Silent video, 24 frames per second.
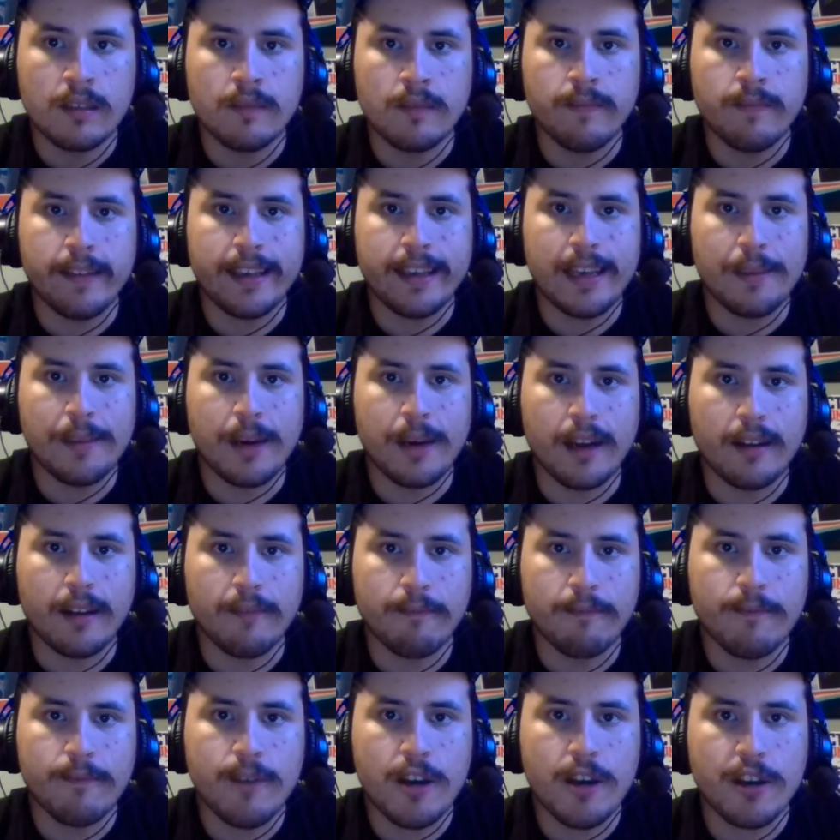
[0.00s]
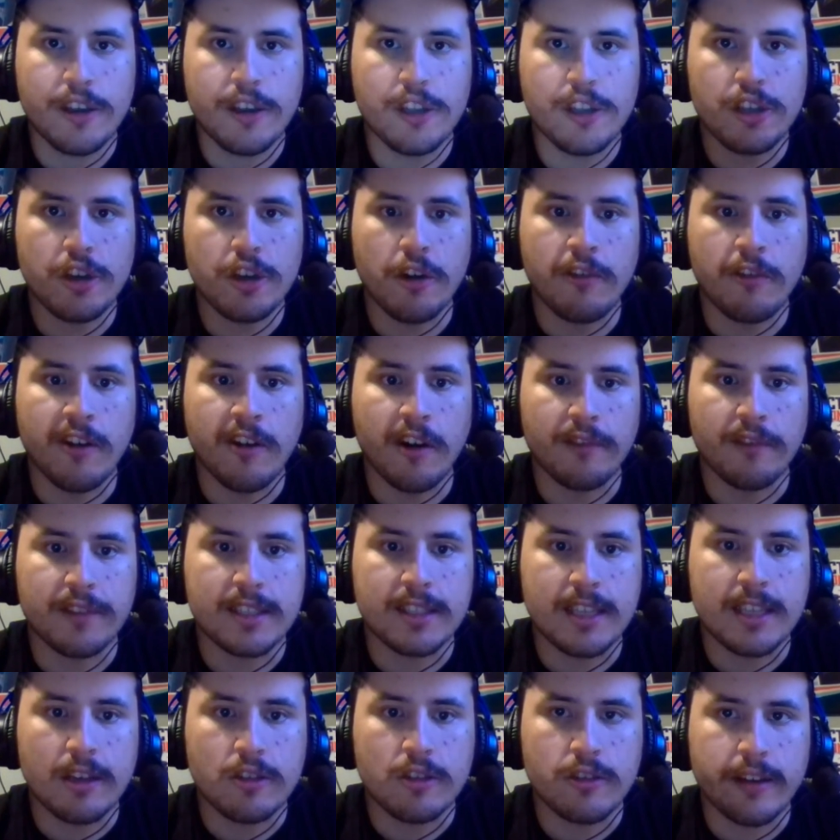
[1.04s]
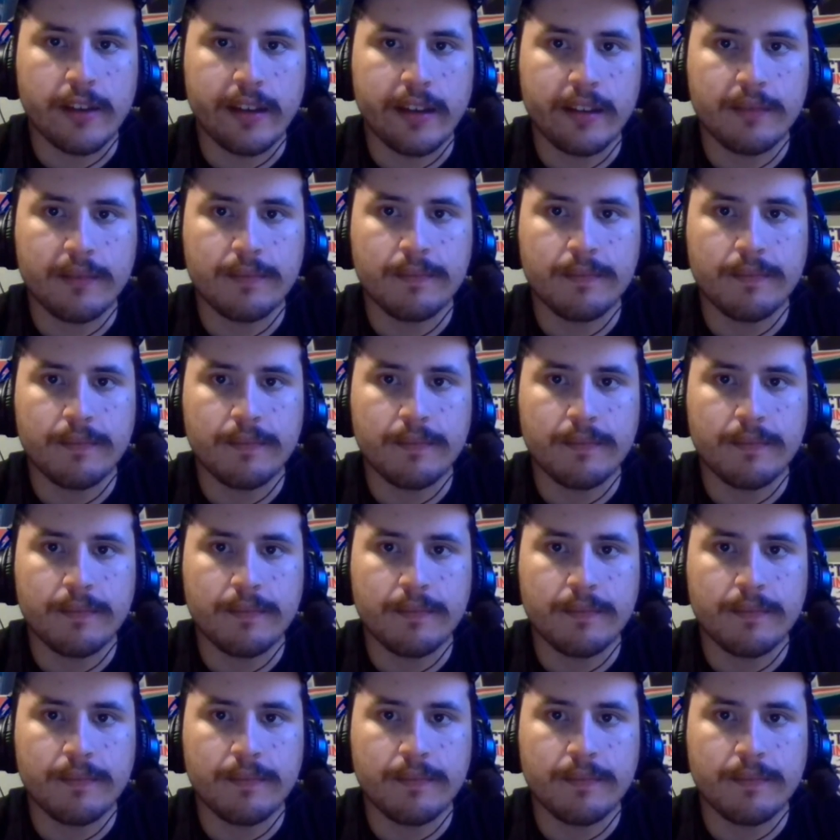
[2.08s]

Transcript: I come on, where can you go wrong with the soundtrack?